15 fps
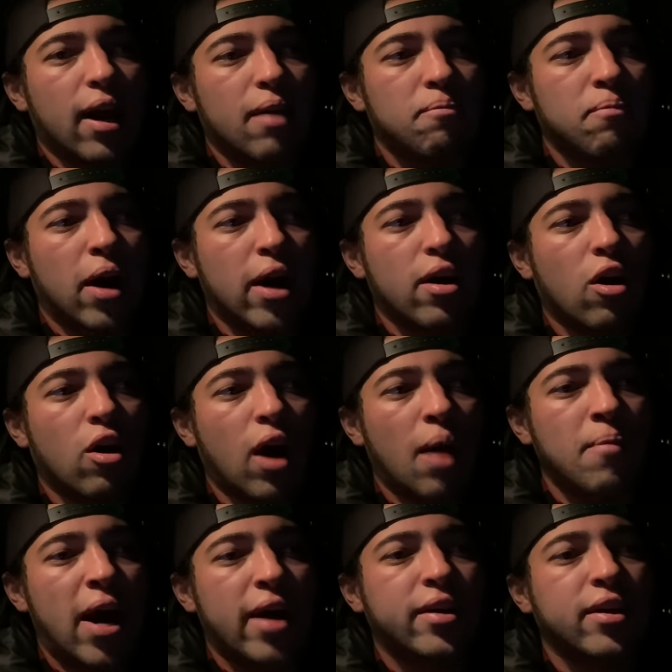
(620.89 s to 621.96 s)
my heart, I'm
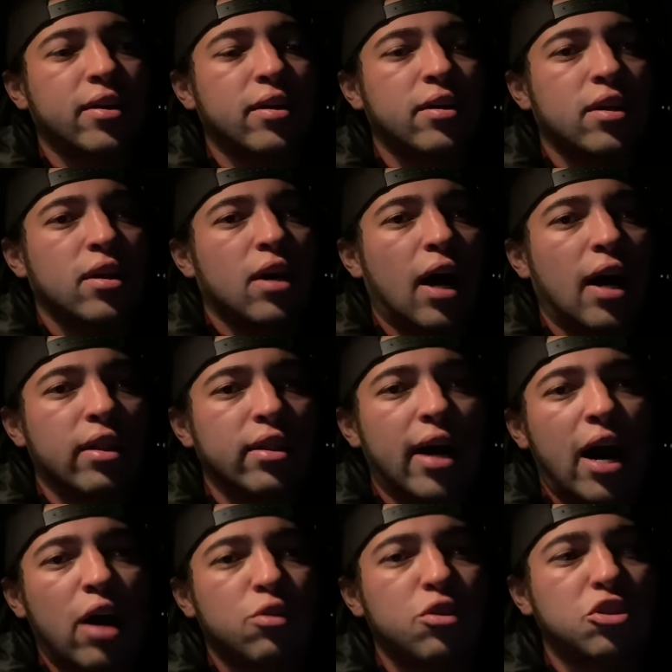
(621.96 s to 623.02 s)
not going to
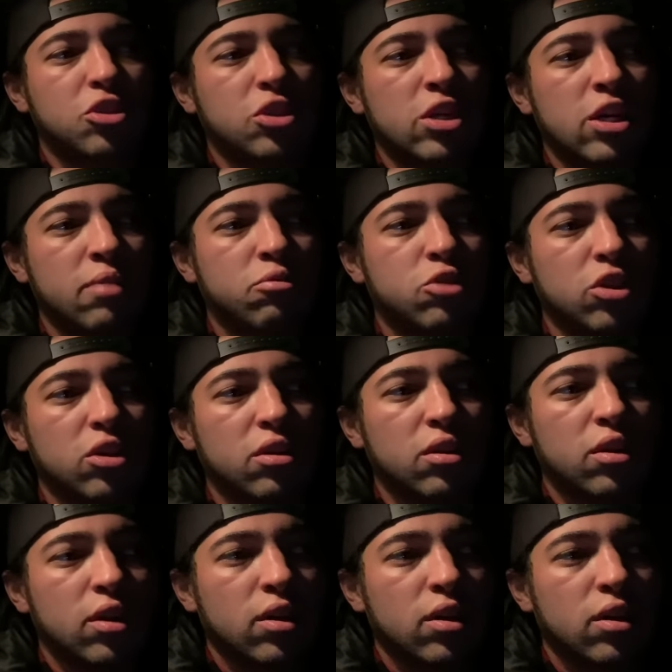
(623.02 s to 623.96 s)
allow this team to